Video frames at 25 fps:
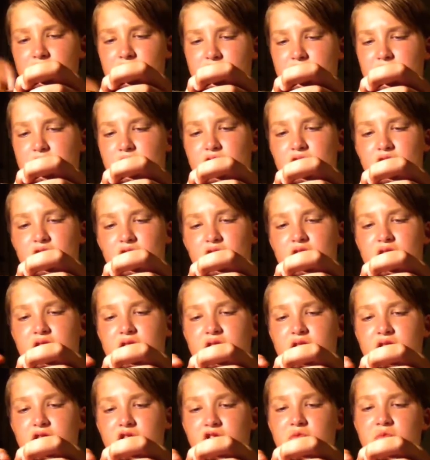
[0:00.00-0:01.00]
and
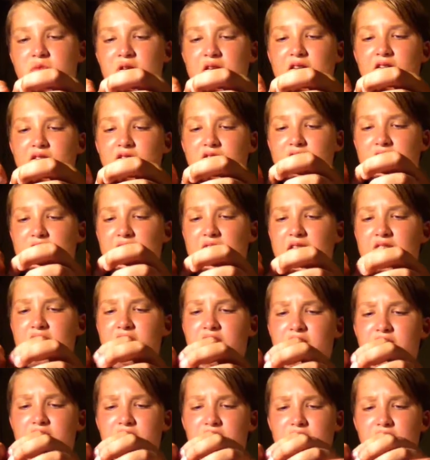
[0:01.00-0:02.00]
just make it tight,
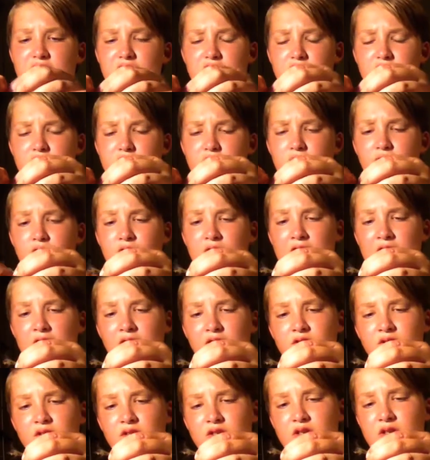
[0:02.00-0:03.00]
and then 2
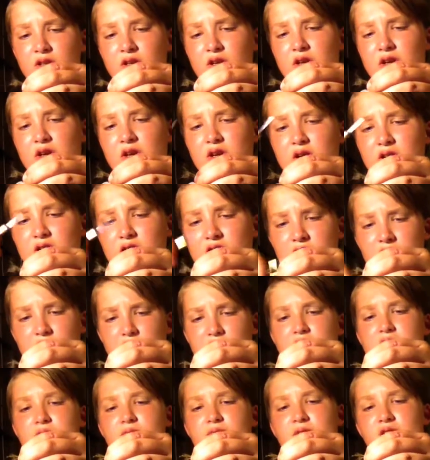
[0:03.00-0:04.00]
rounds,
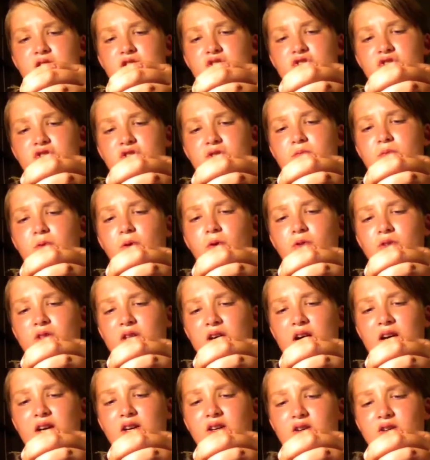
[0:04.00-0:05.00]
and make sure you pull
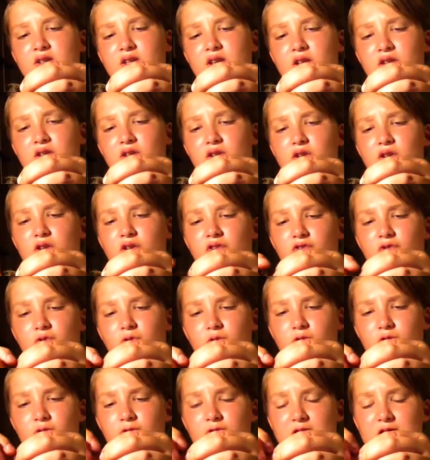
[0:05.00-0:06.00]
tight on that 3rd
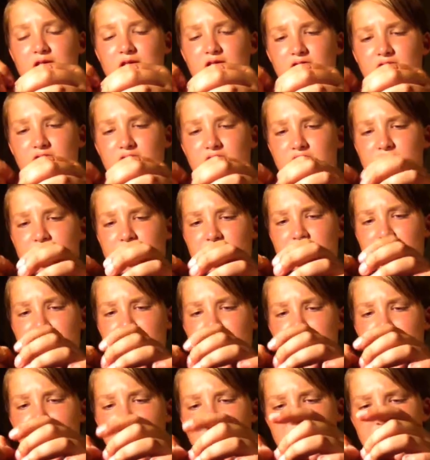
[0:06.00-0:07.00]
or 4th round
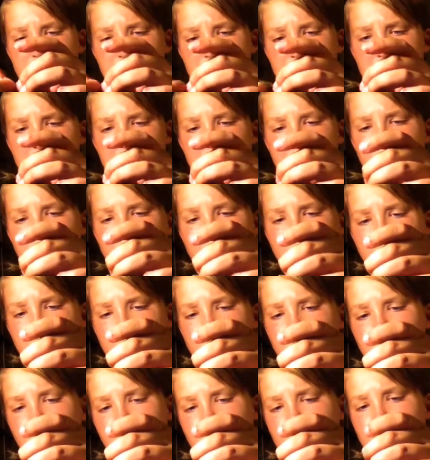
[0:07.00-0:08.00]
and keep
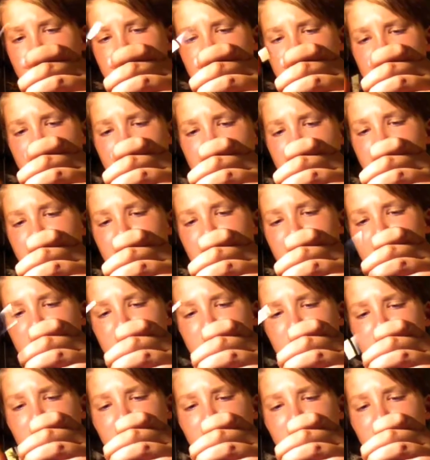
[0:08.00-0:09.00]
twisting it
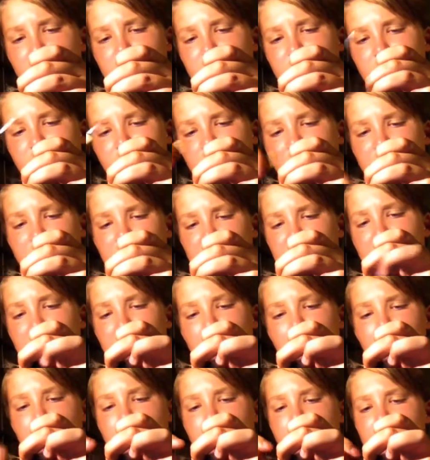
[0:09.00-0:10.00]
to make sure it's on the
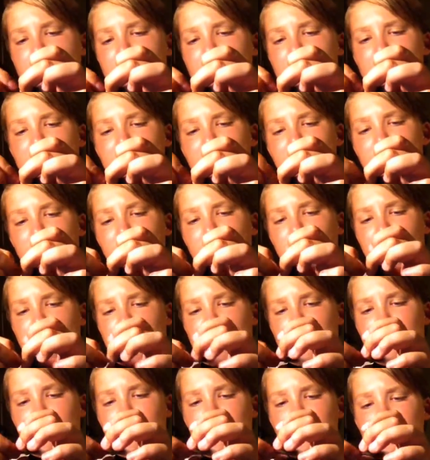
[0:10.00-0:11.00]
top. You don't want
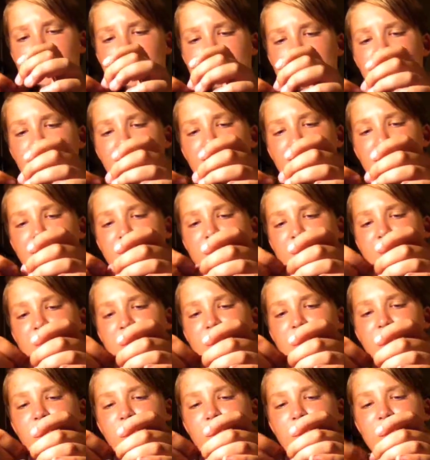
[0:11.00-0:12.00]
it on the side because then
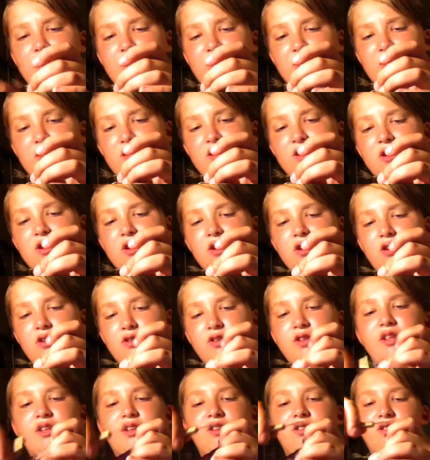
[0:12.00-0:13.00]
it'll make it
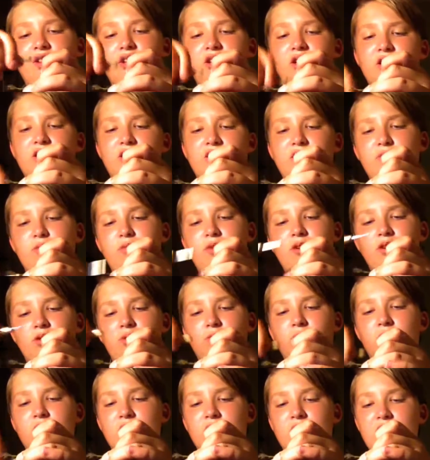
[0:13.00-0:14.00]
articulated, and we don't
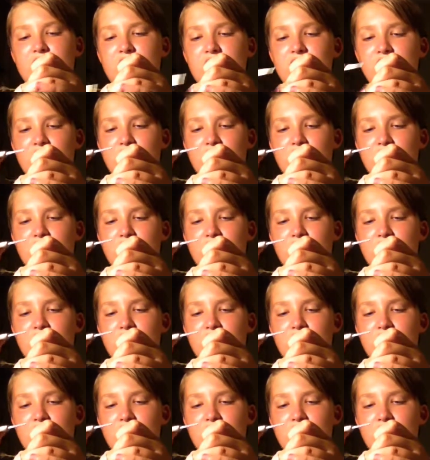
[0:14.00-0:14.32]
want that.